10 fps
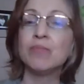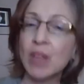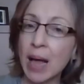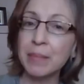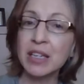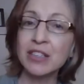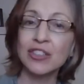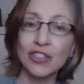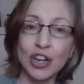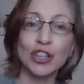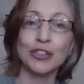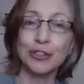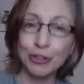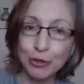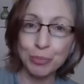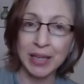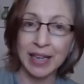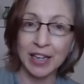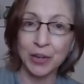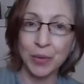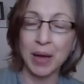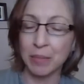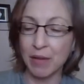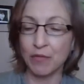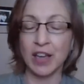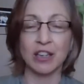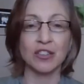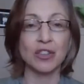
I'm going to start looping it around my fingers.